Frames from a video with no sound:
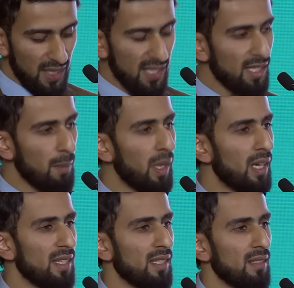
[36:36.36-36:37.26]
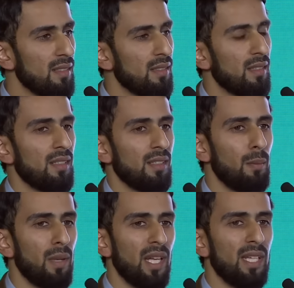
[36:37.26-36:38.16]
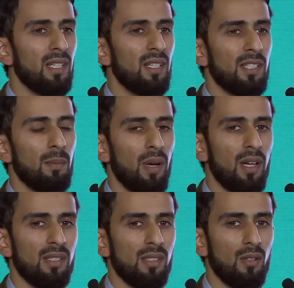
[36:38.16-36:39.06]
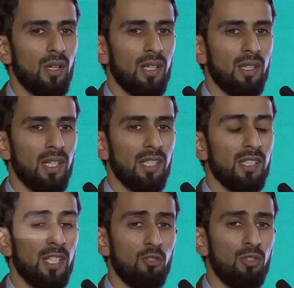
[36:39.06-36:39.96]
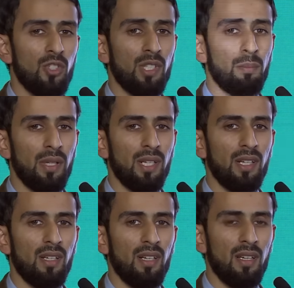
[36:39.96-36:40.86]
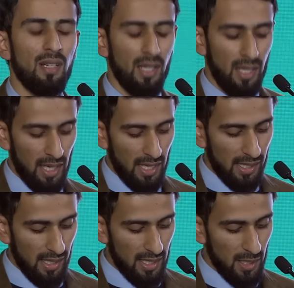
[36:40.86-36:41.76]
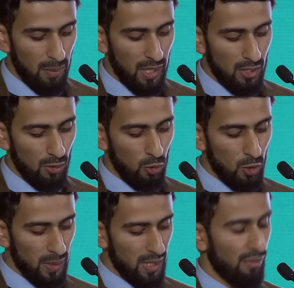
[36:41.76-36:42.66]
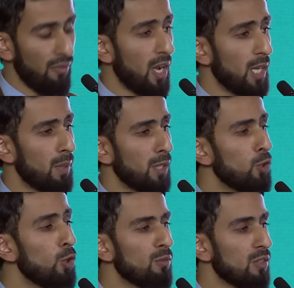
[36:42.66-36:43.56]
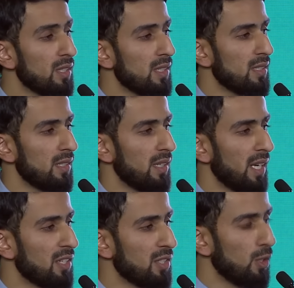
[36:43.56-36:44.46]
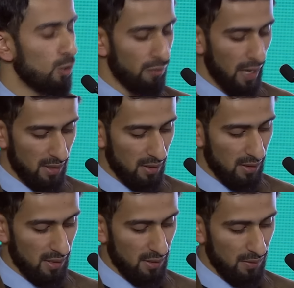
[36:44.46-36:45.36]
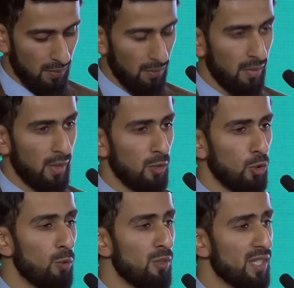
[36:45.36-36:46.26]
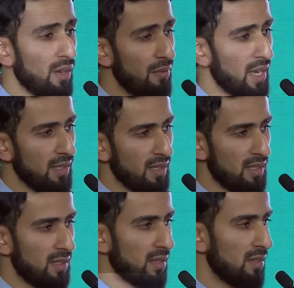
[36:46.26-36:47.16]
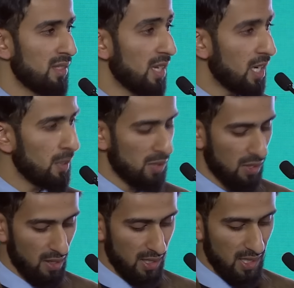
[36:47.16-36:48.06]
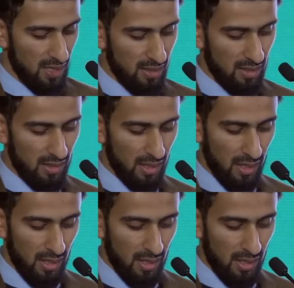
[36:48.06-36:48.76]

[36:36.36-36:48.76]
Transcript: this is a person, the millennial is a person, and in this region in particular, is a person who's been defined by numerous external factors, numerous events, circumstances